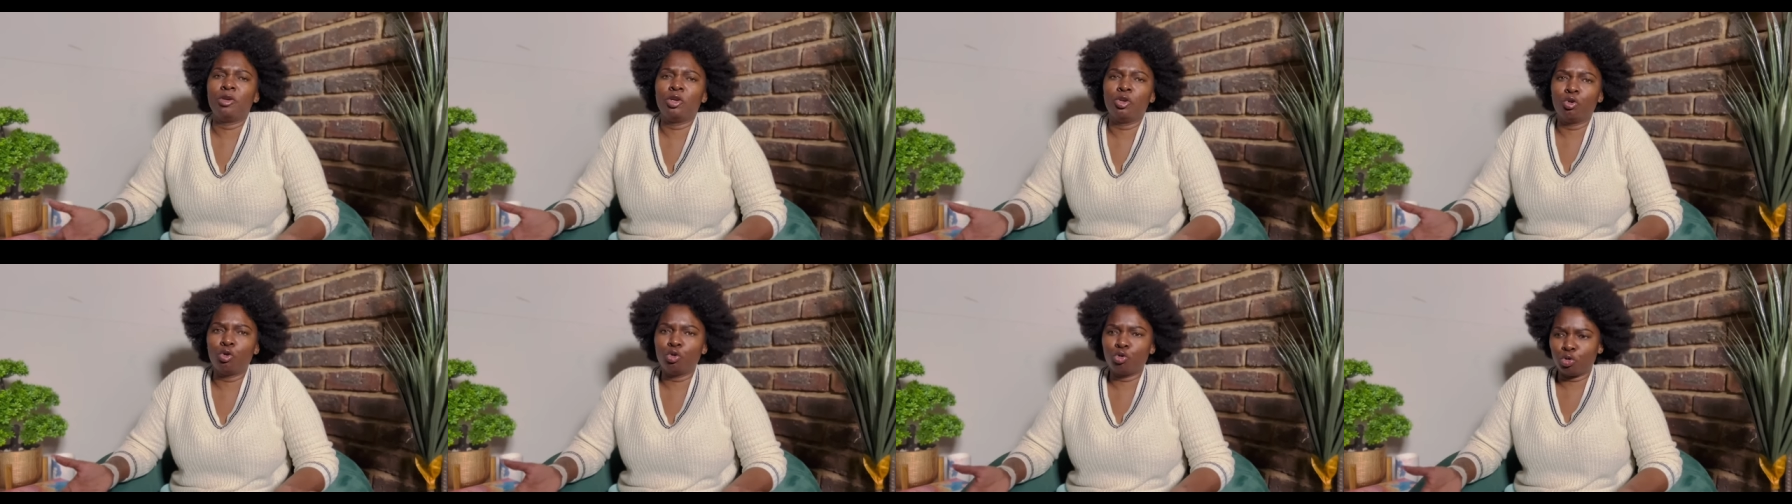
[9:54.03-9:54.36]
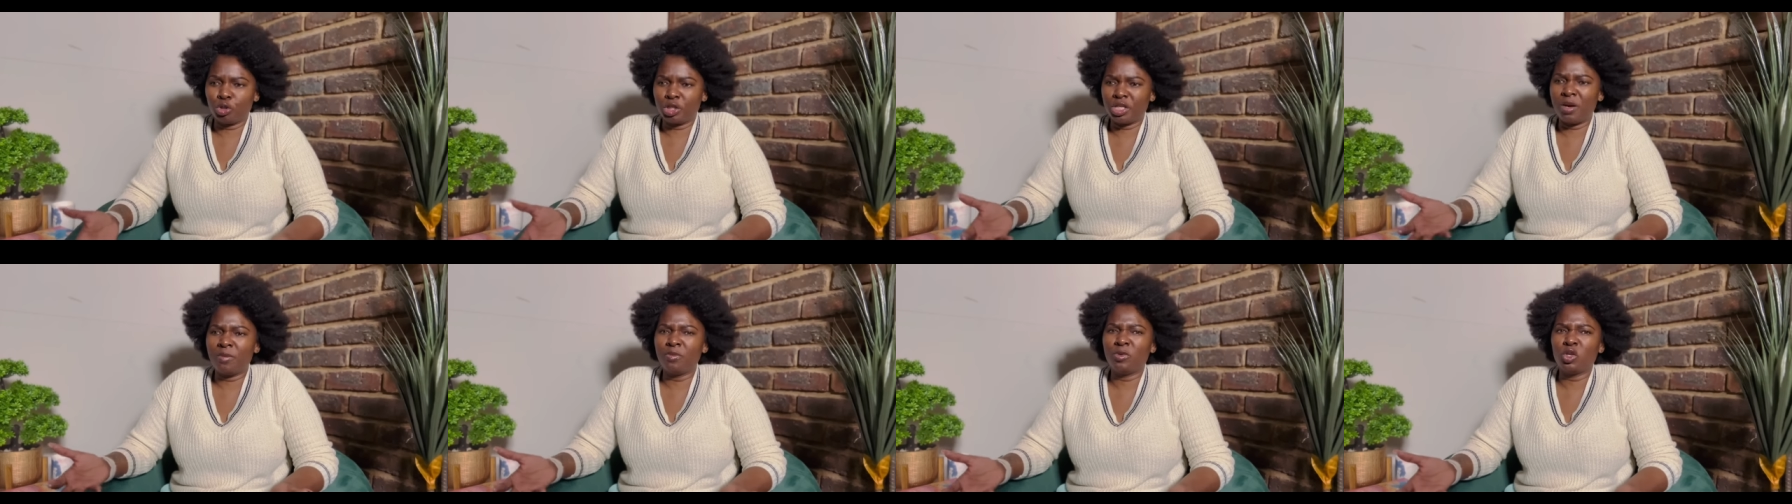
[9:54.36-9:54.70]
you know, to
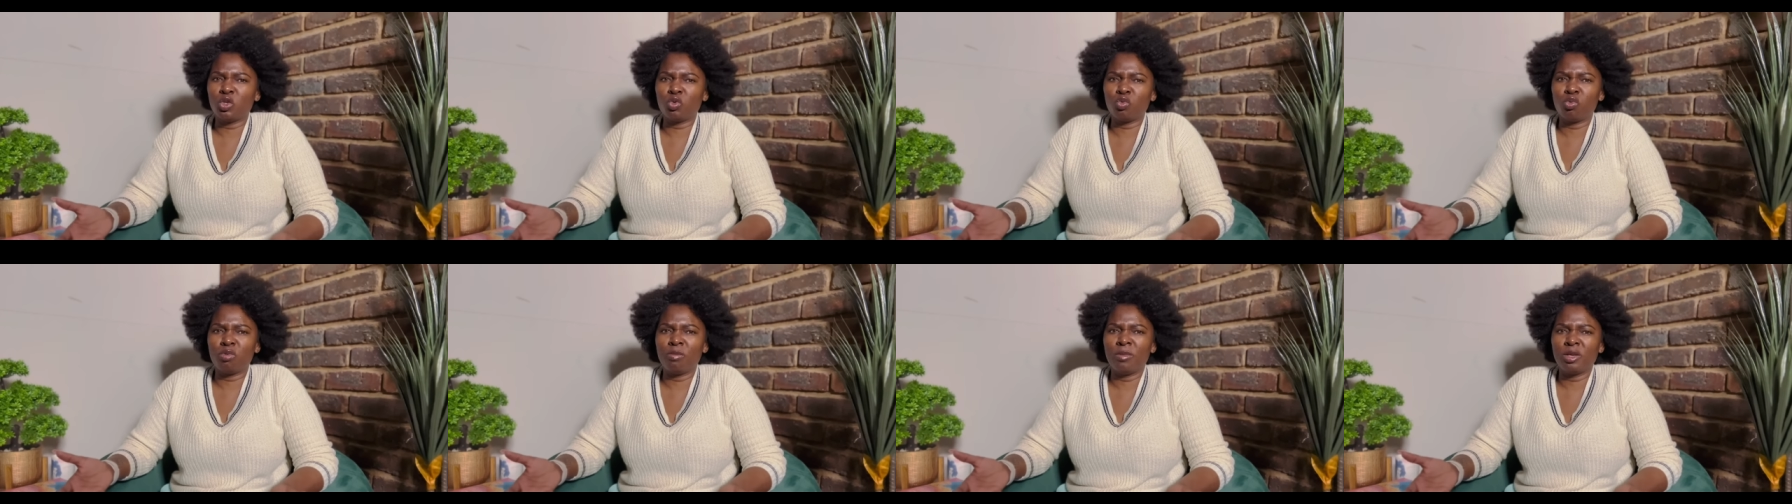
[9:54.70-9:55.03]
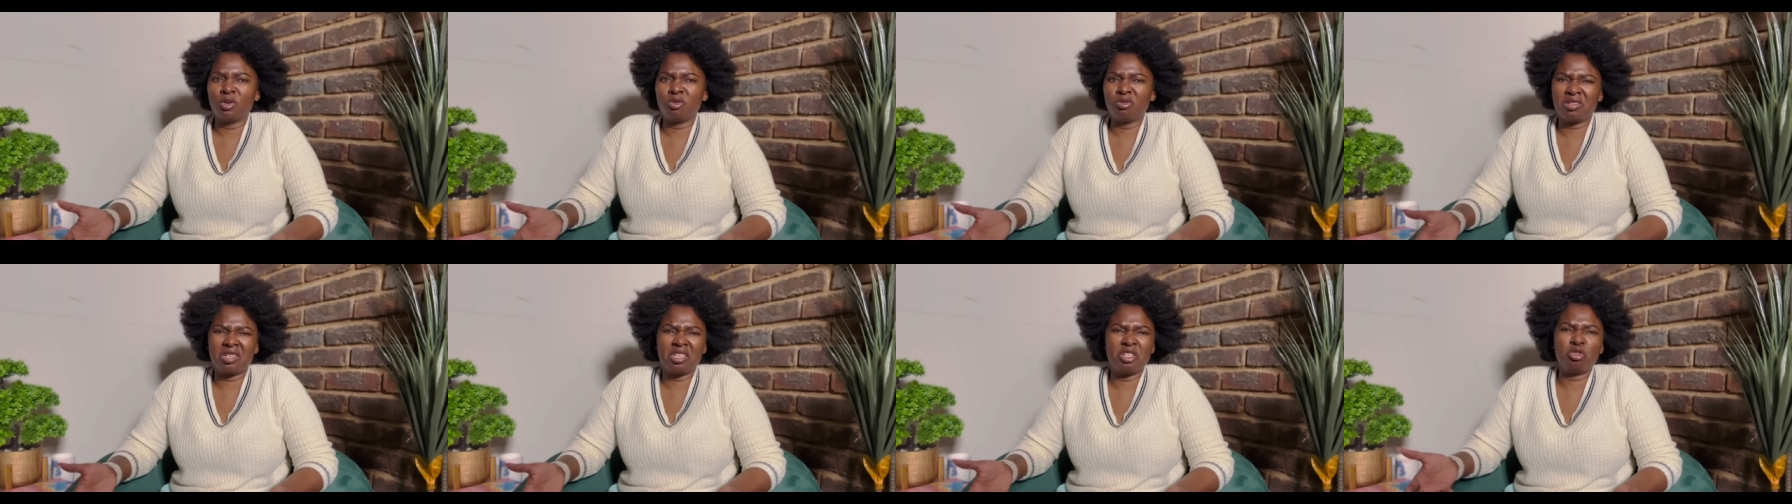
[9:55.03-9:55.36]
shame this woman,
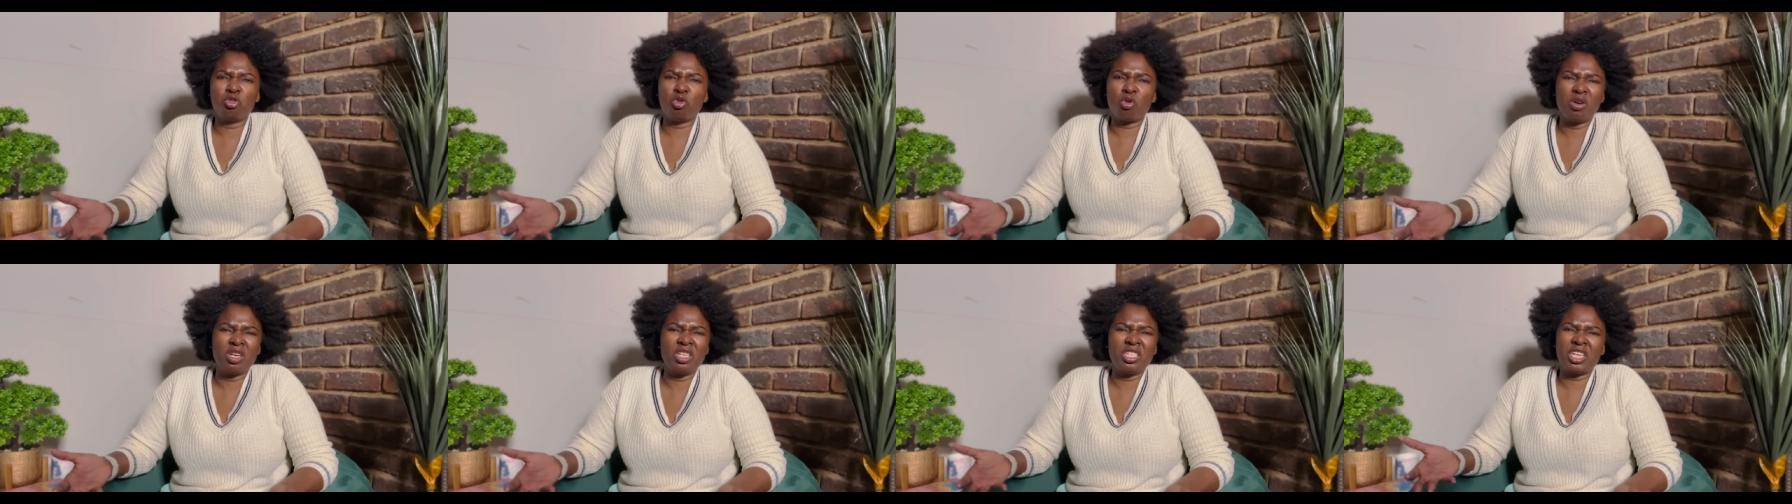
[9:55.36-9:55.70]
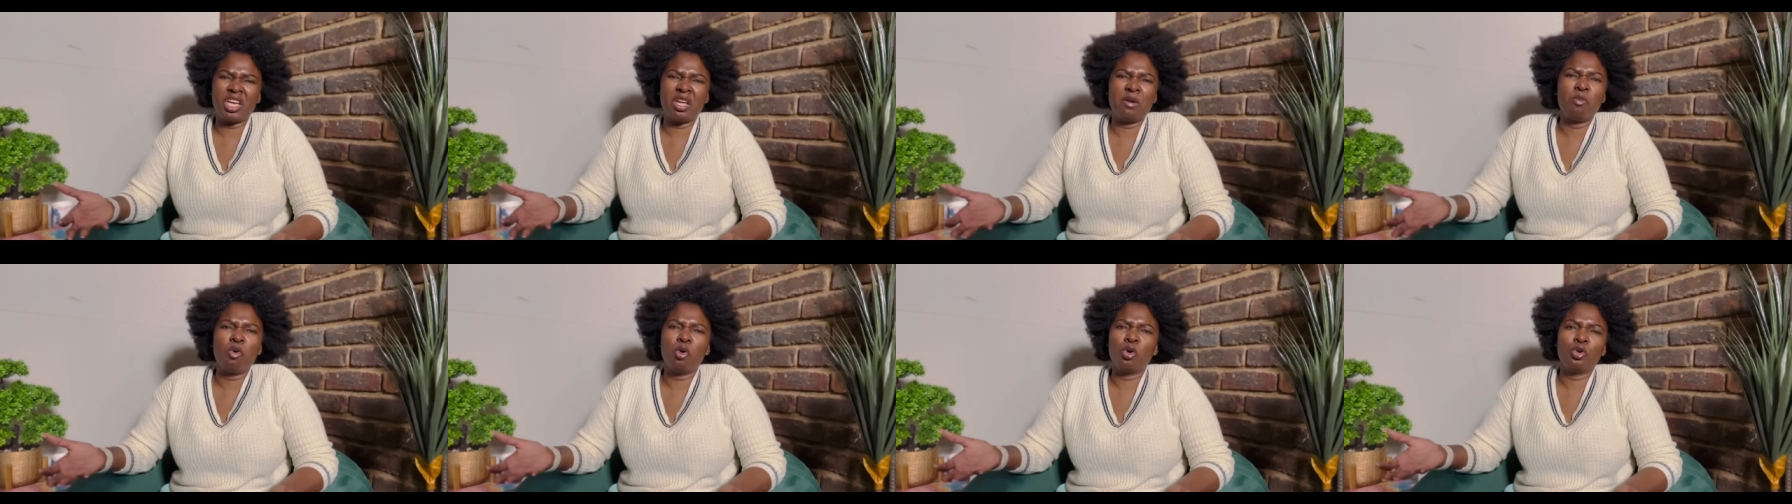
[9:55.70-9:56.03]
to say,
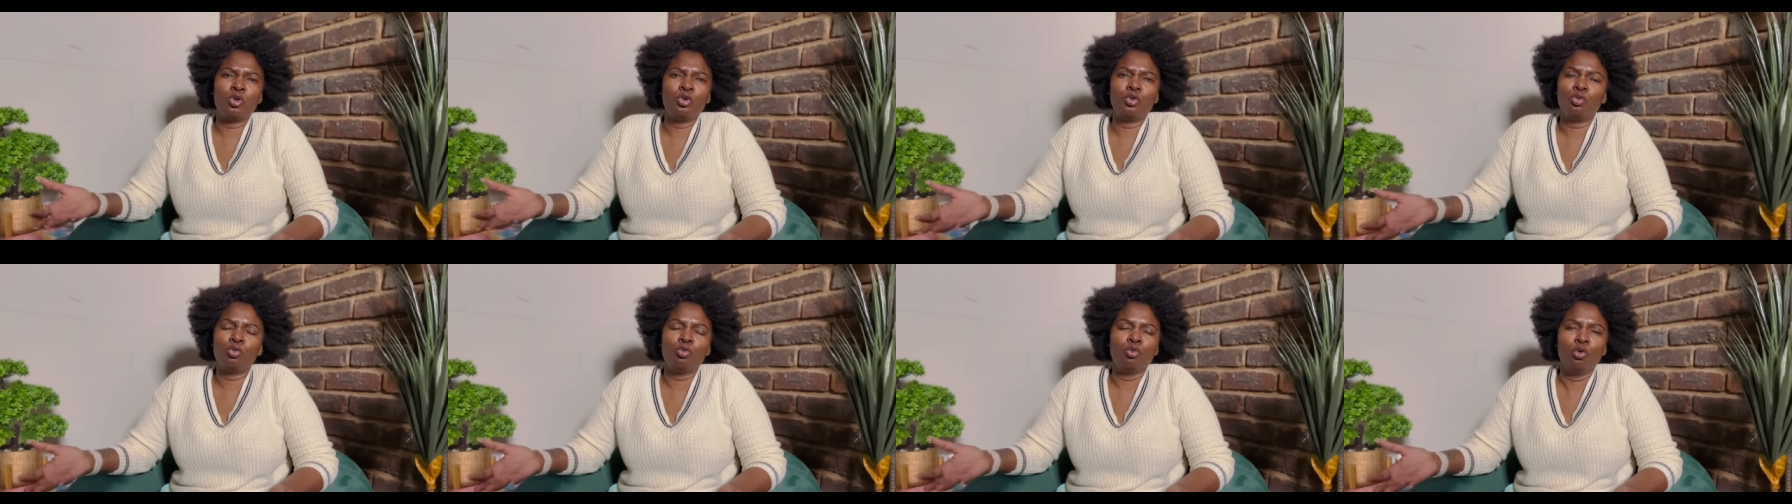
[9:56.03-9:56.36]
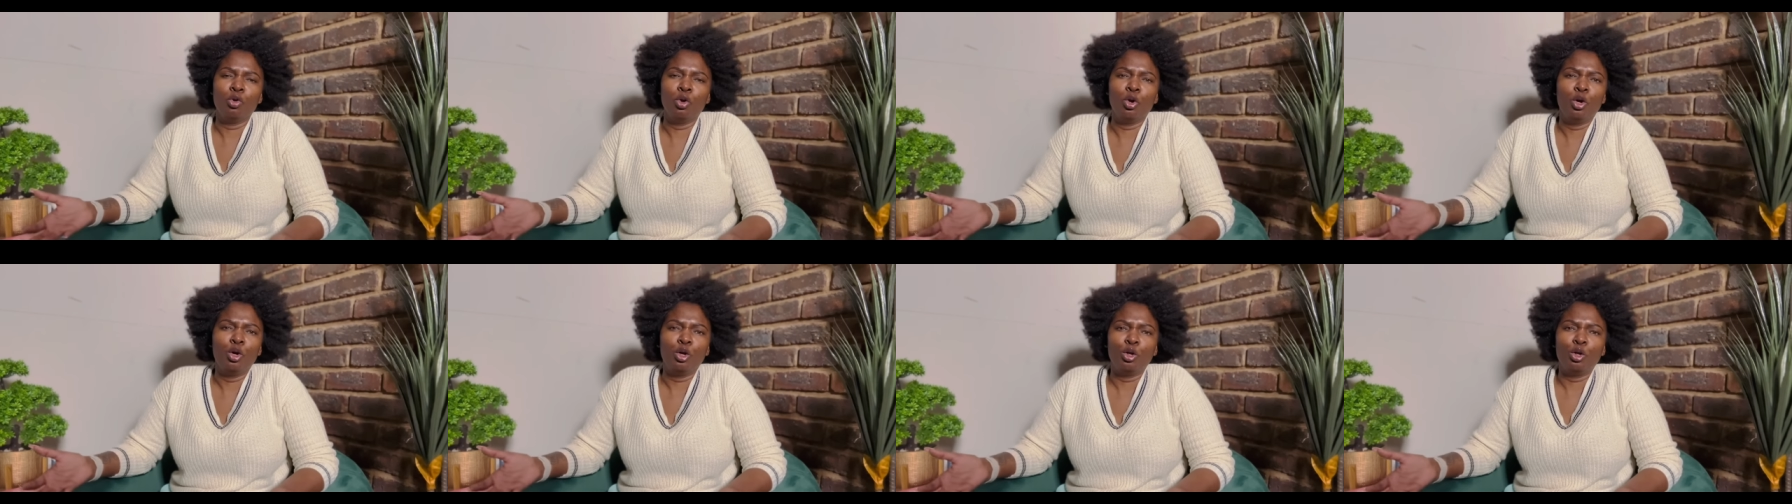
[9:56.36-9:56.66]
shame on you.